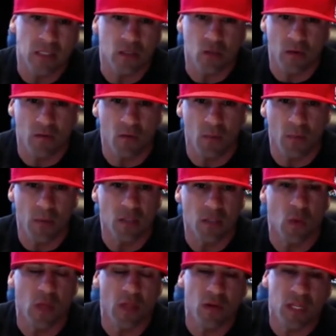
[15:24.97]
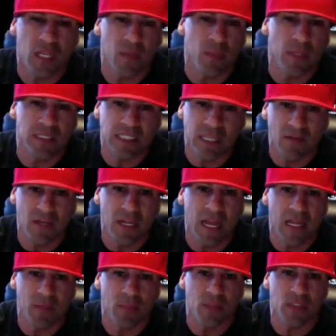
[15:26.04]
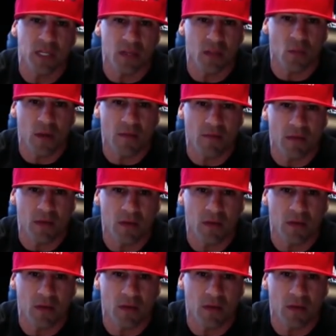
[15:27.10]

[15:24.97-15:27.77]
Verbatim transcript: twenty four bucks, while they're keeping 70, 80 percent of the revenue